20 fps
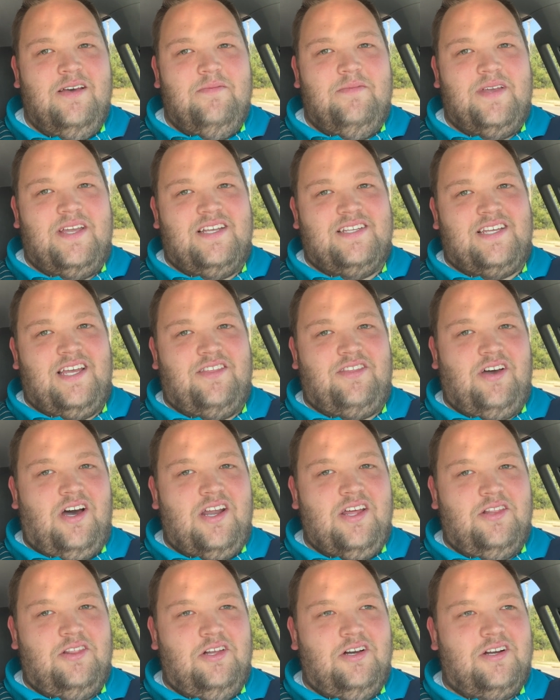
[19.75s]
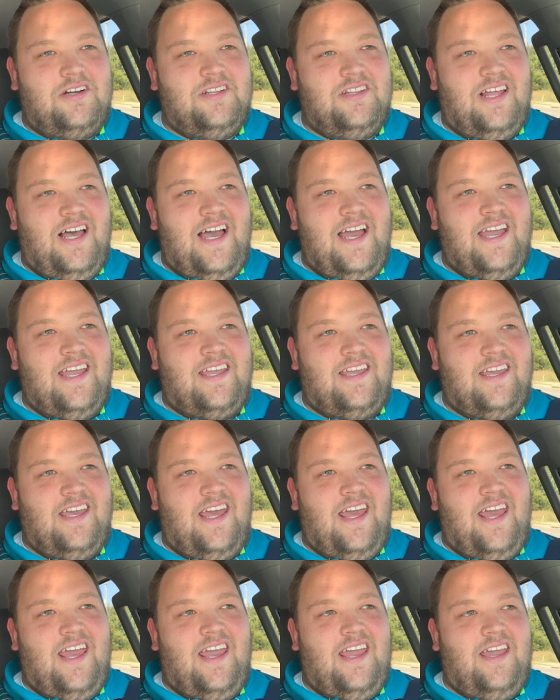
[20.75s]
because I thought it looked like
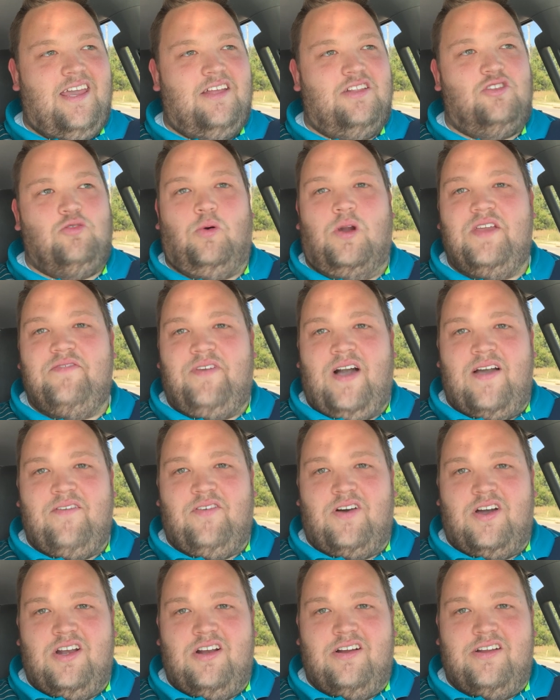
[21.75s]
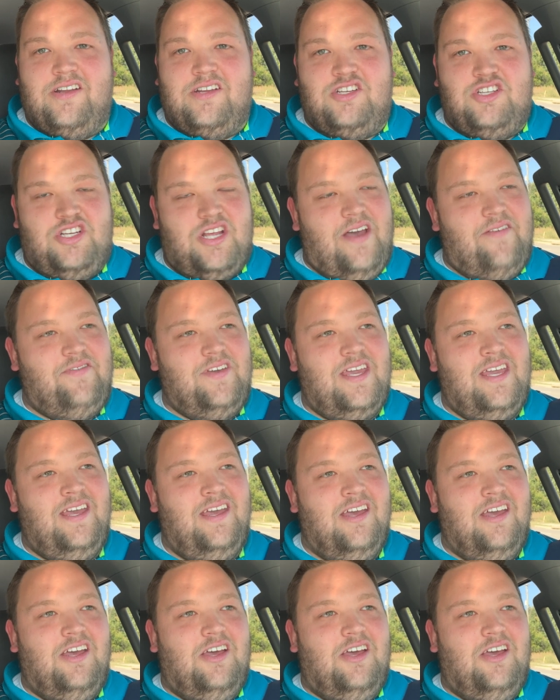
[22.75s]
a 2500 Chevy